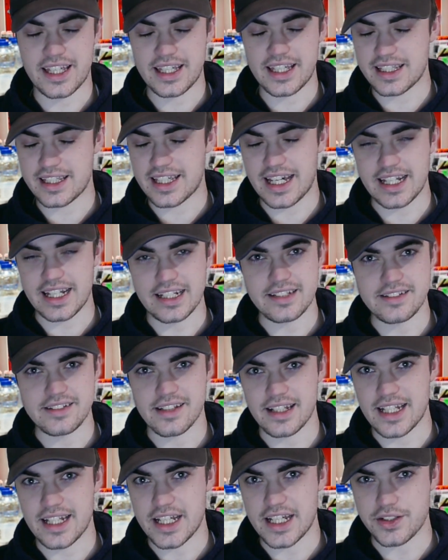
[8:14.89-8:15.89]
Again, he's
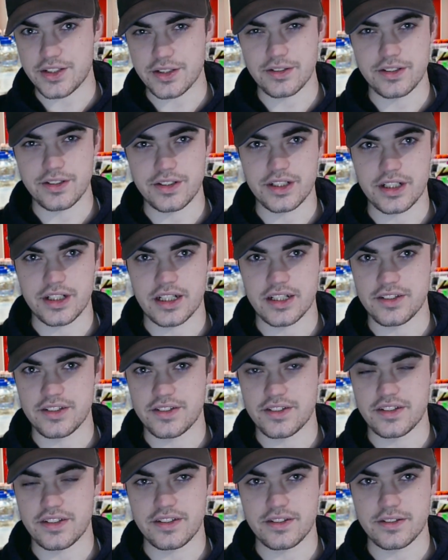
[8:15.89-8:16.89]
a legend,
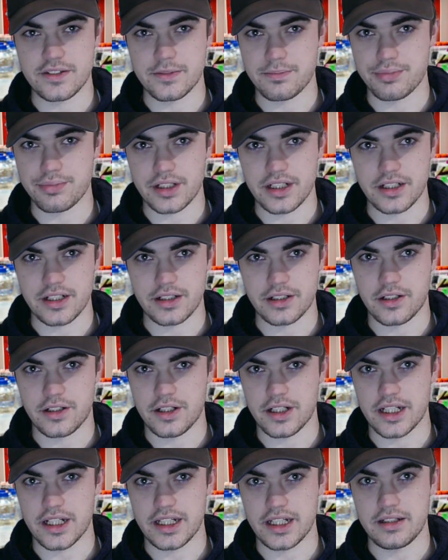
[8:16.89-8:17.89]
he's a brilliant
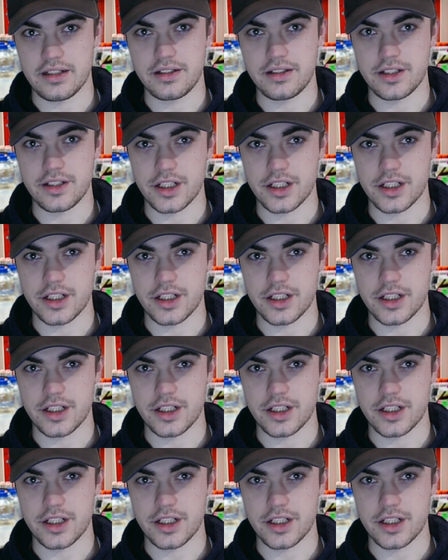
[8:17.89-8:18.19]
guy.